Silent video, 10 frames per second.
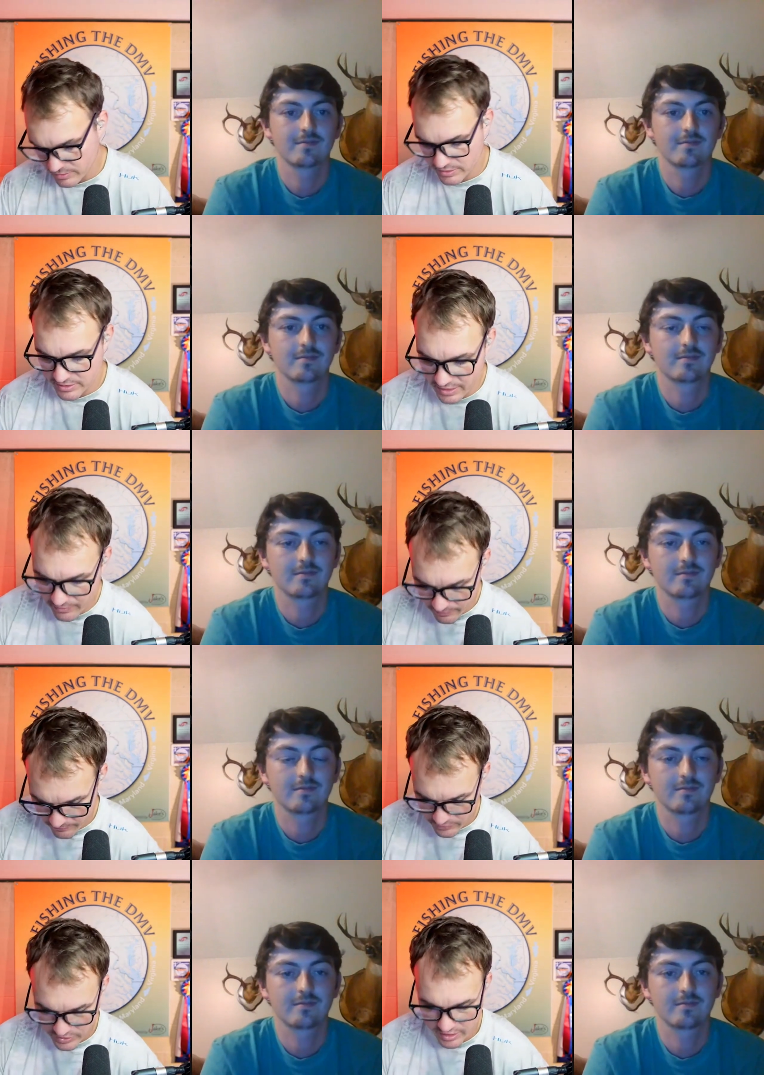Speaker 1: Southern
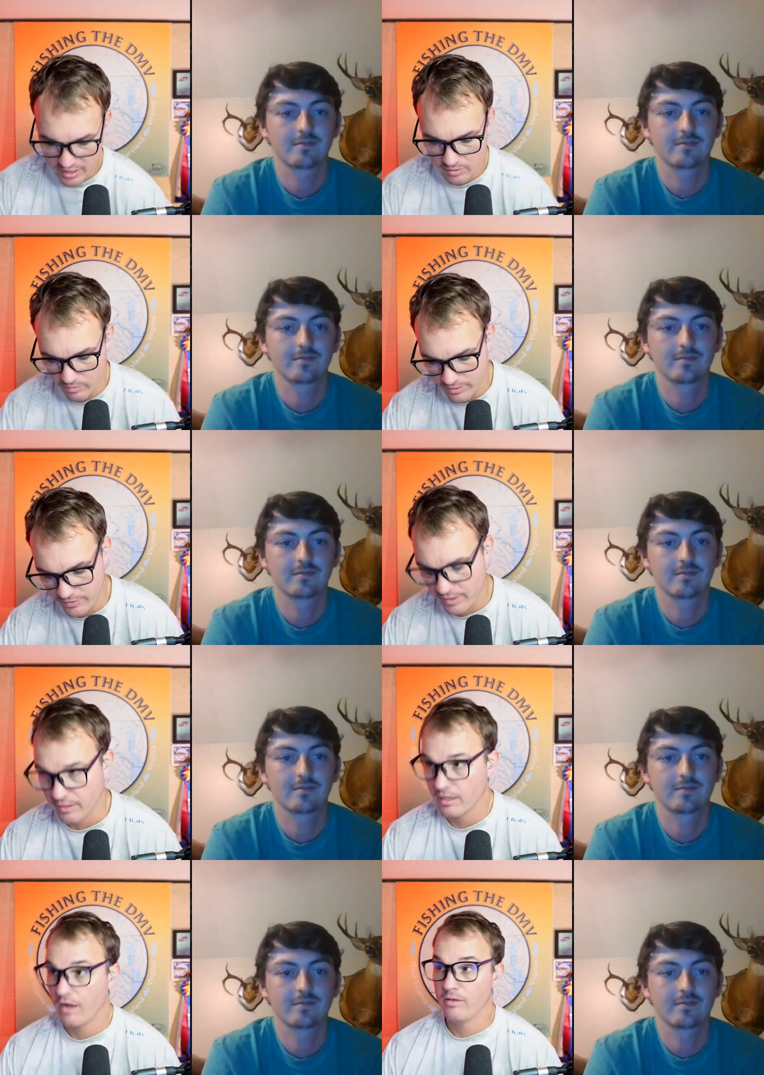Virginia with
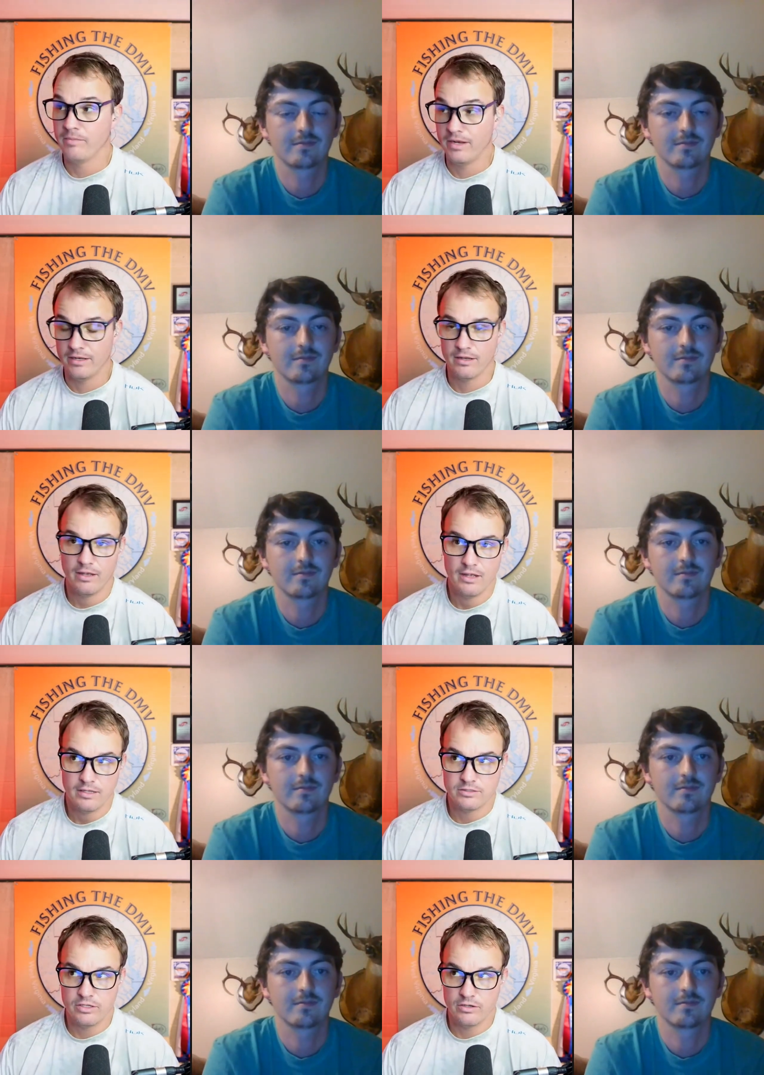Colin Bennett.
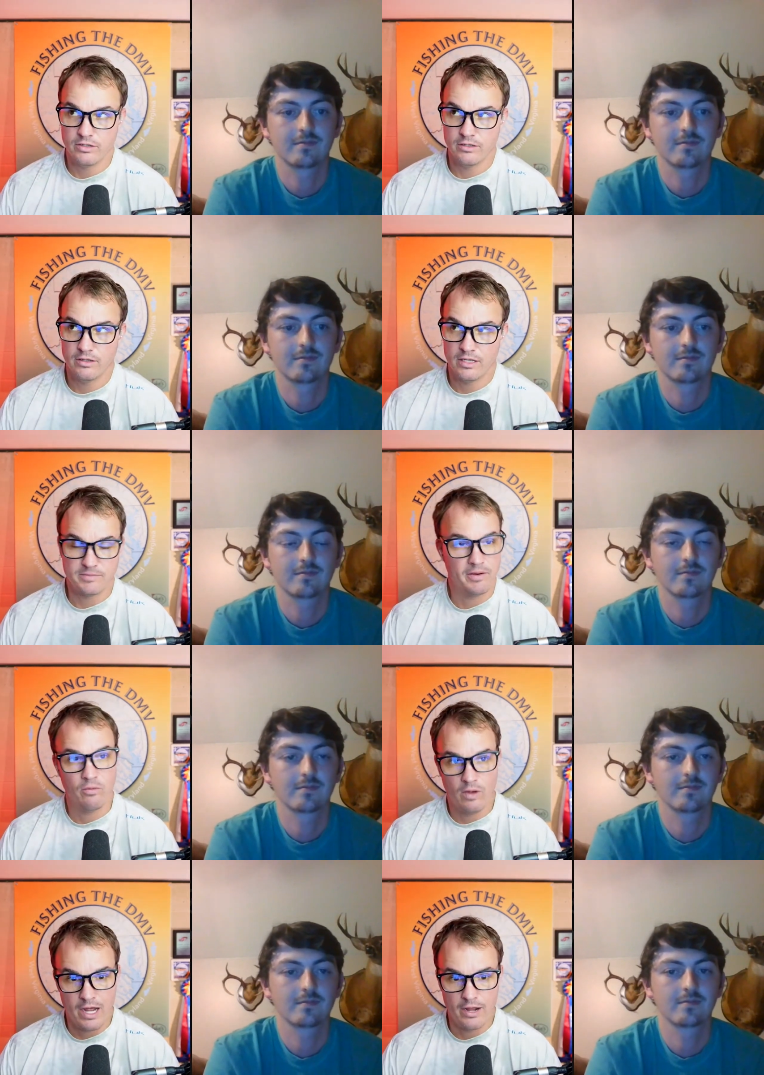Dude, it's been a
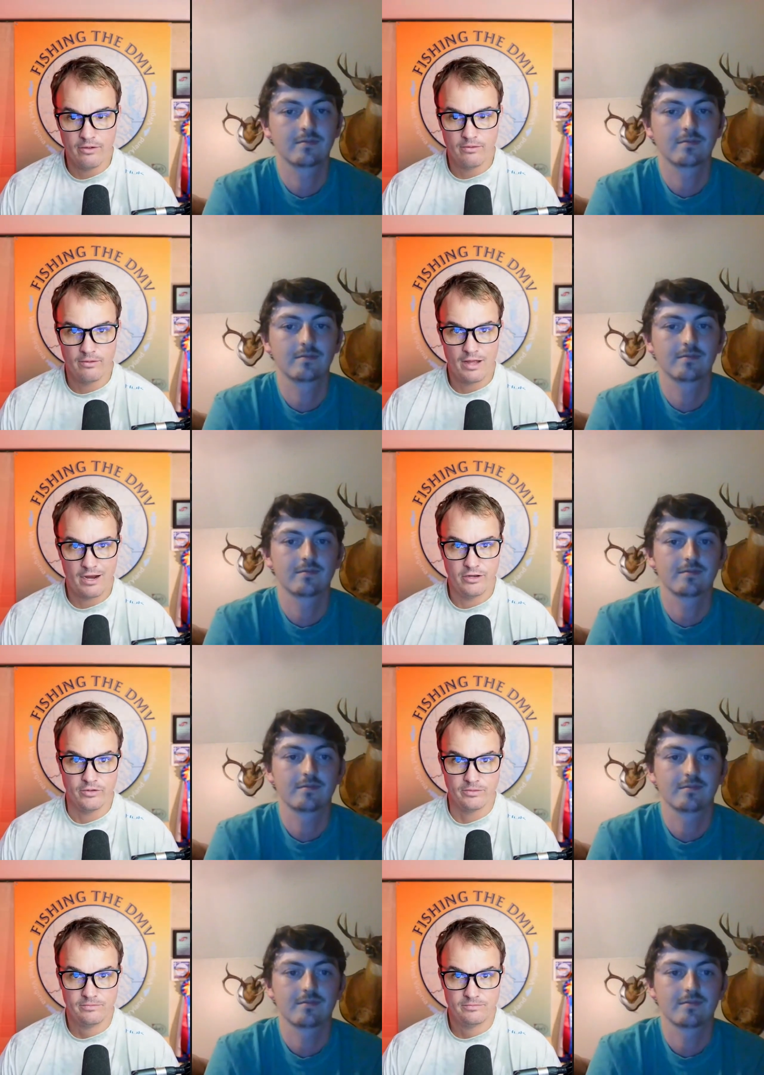while. How are you
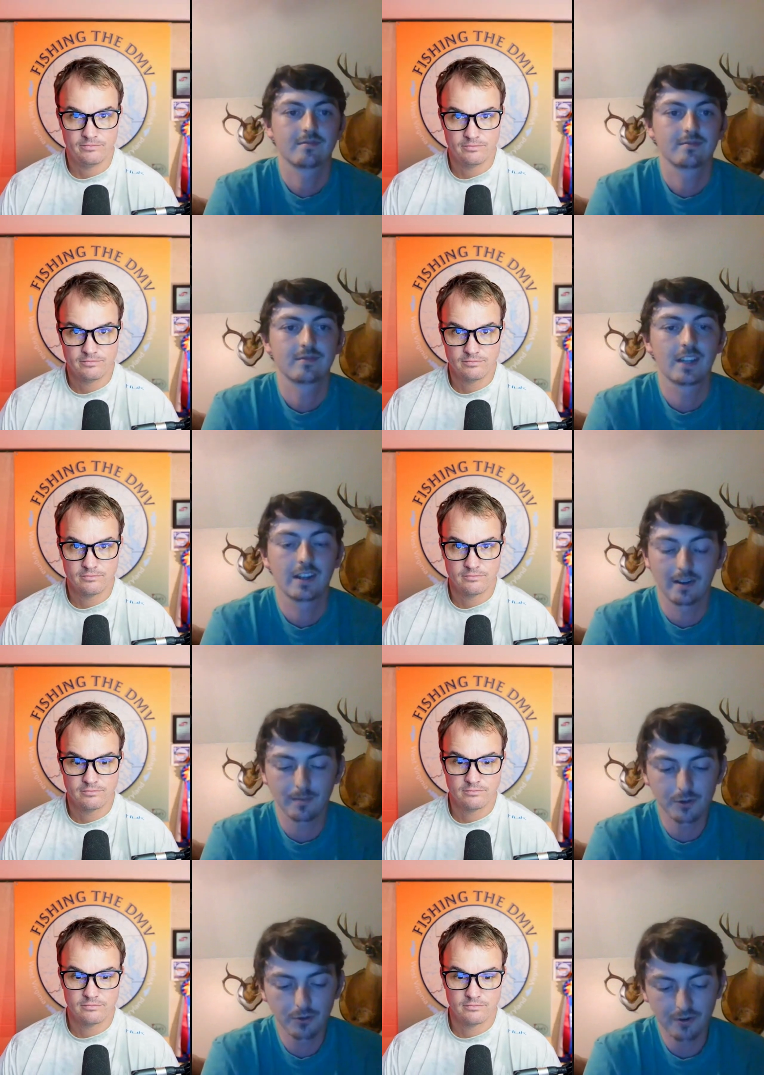doing?
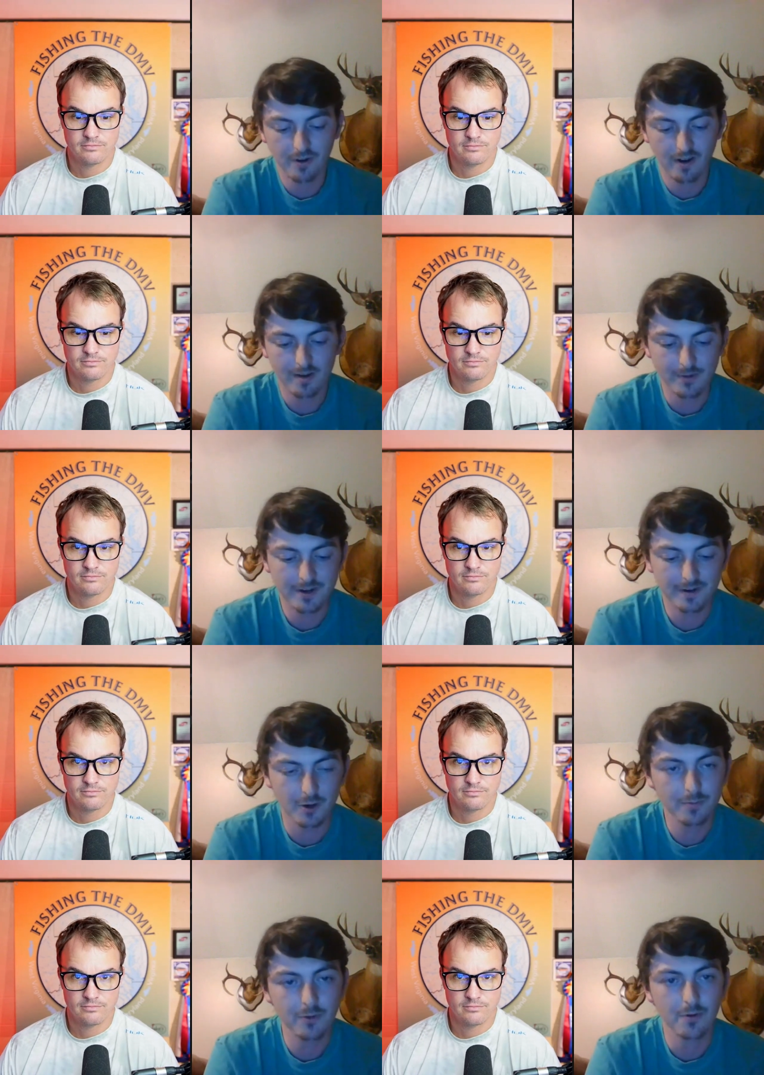
Speaker 2: I'm doing all right,
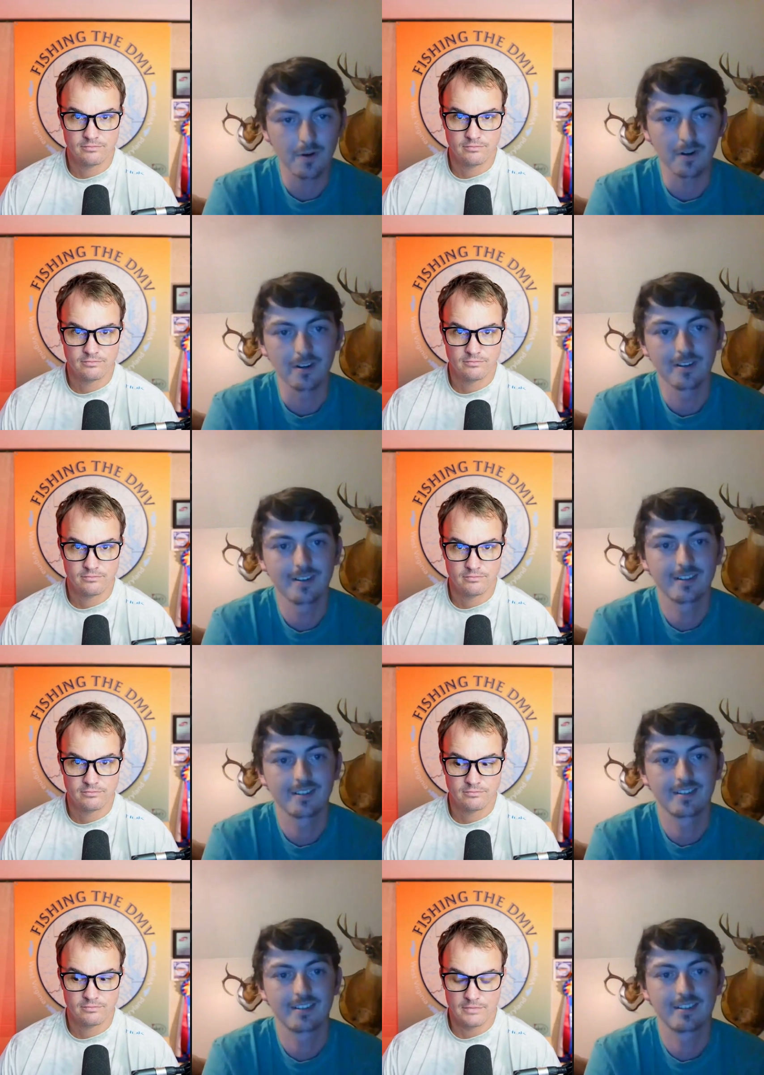man. Hope you are.
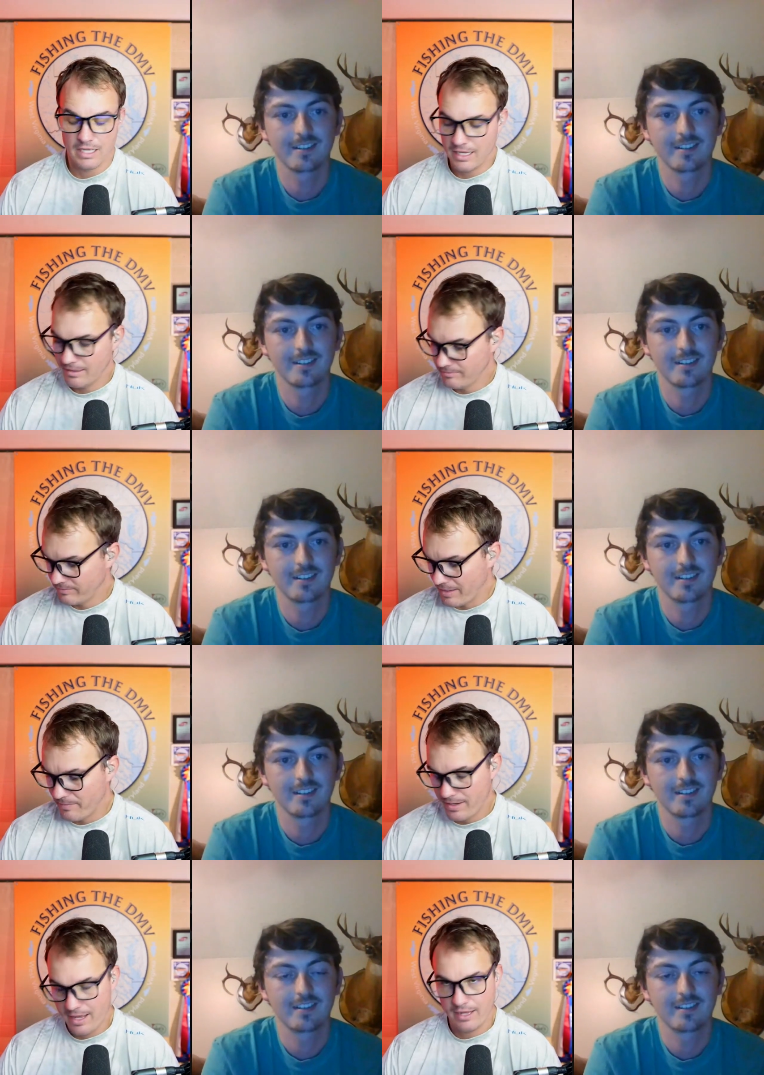
Speaker 1: I've
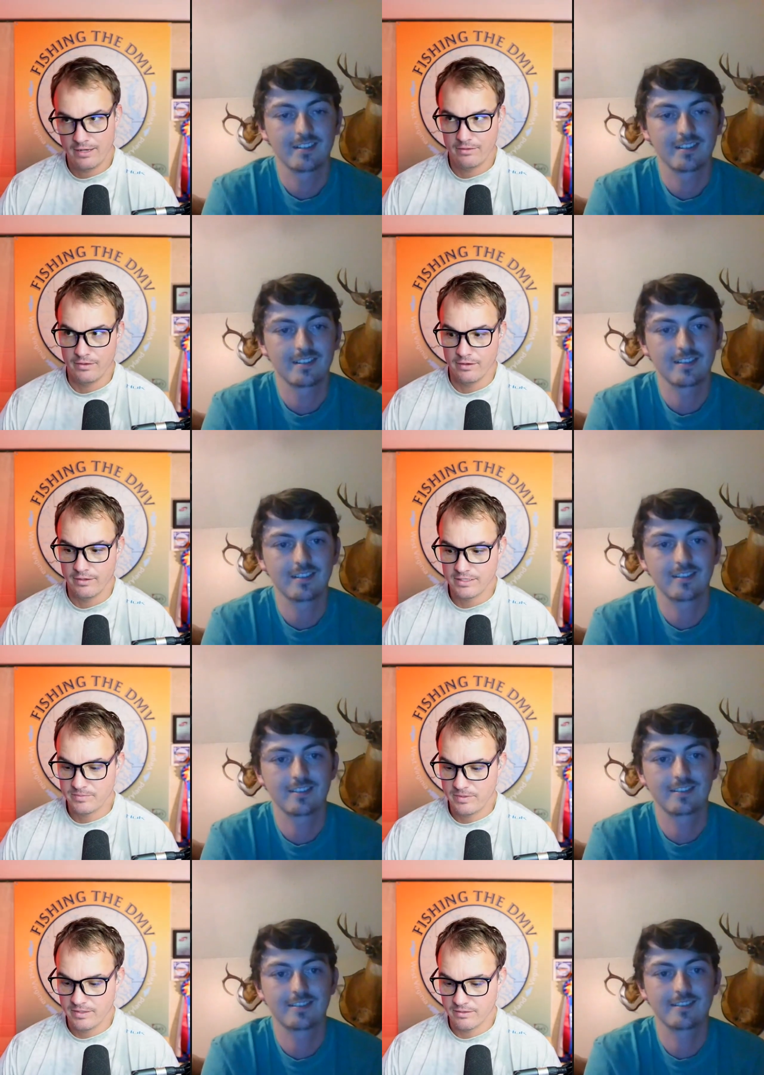been hanging in there. It's
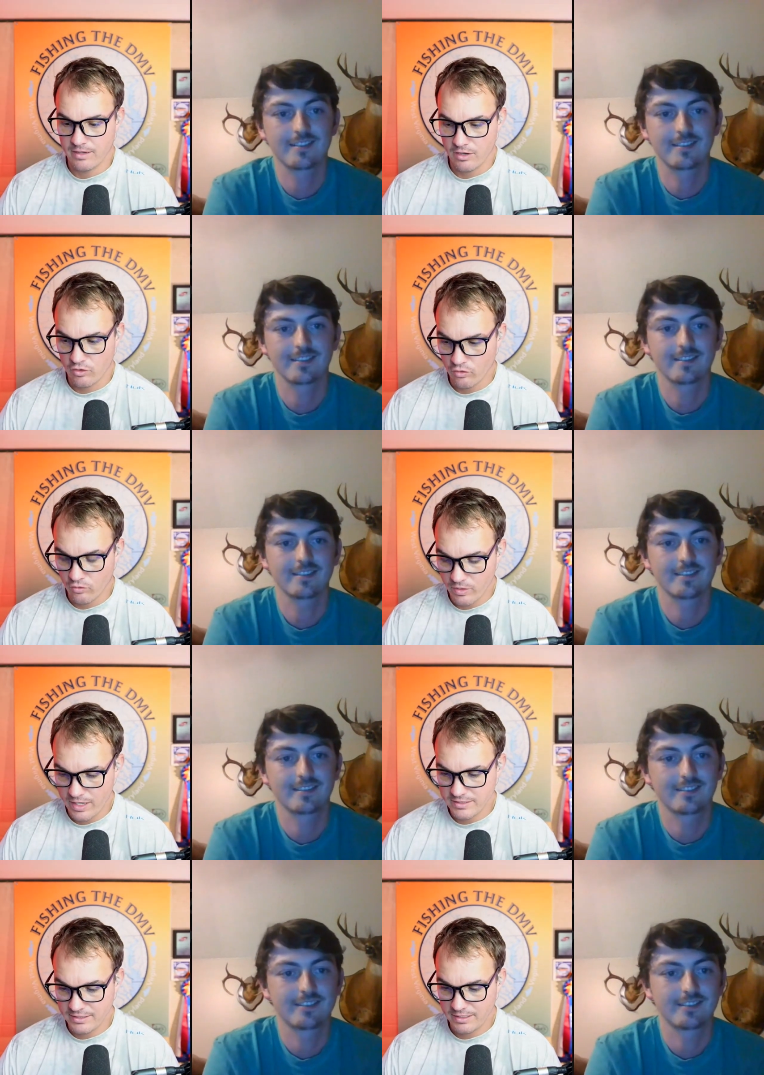been a
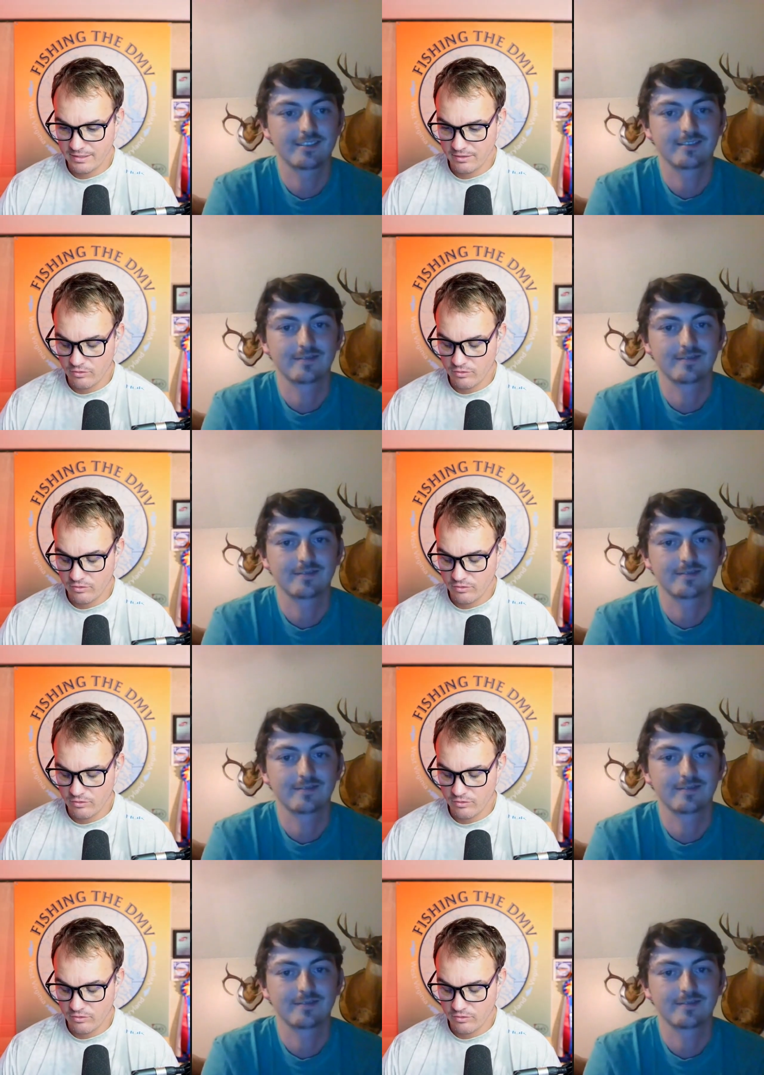crazy,